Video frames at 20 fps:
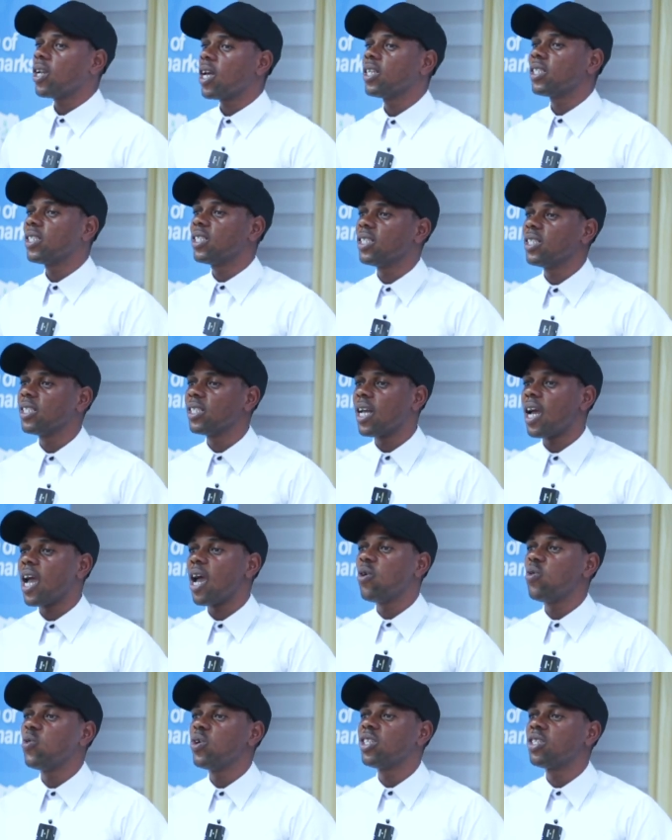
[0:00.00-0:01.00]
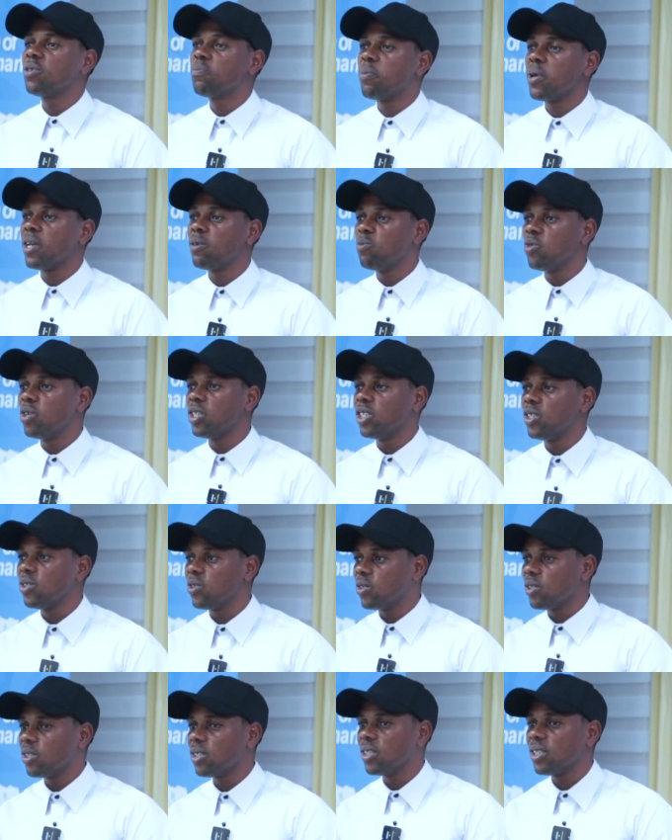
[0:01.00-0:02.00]
are the things that I always spend money
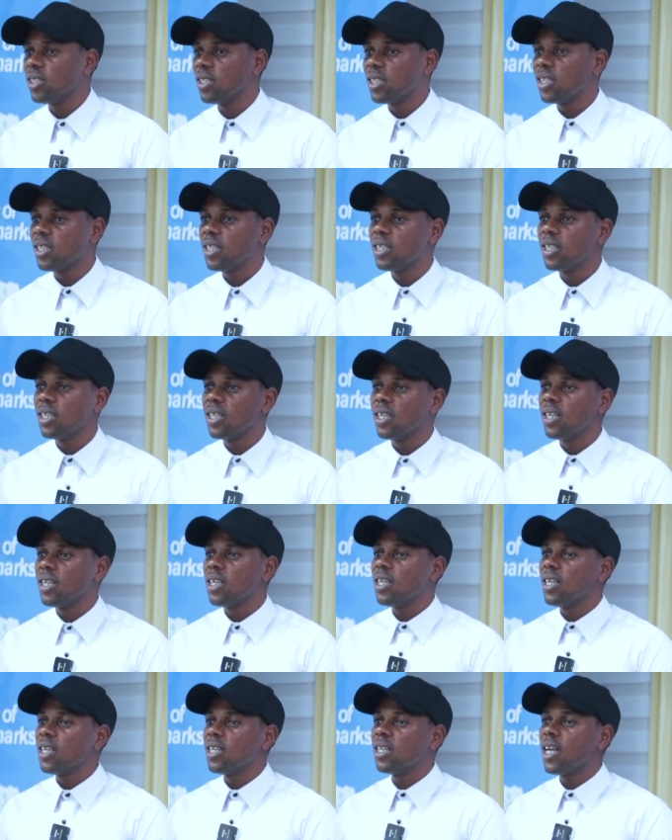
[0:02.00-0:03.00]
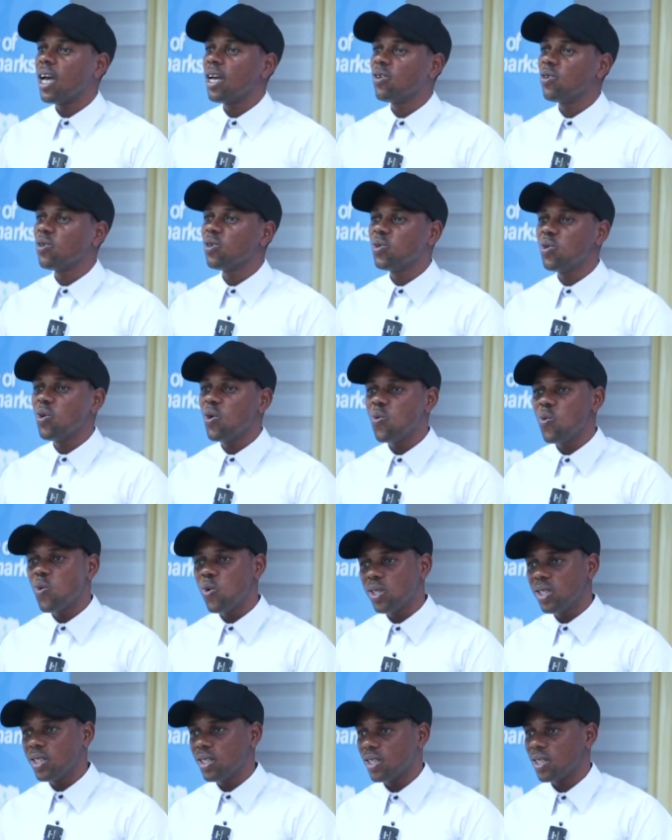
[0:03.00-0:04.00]
on that does not
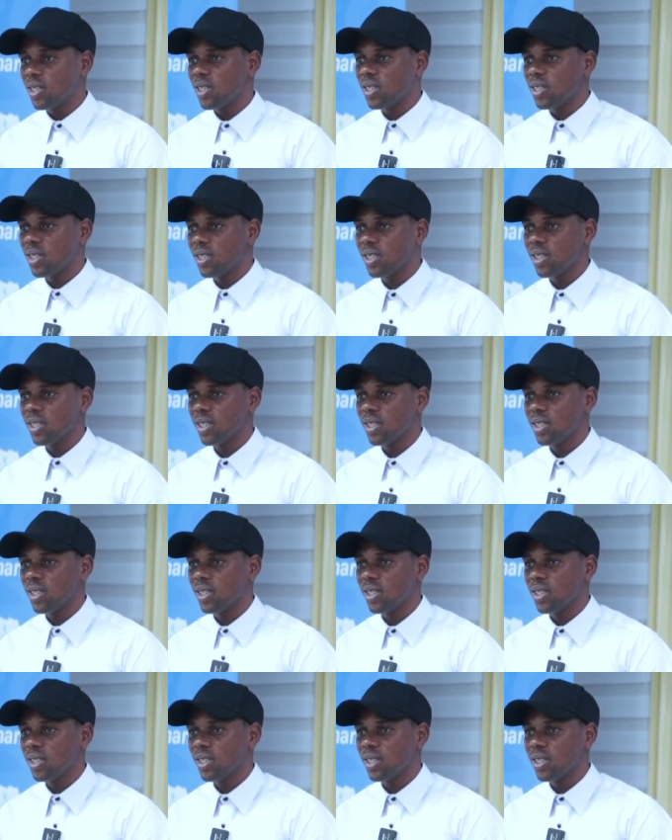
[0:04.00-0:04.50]
worth it?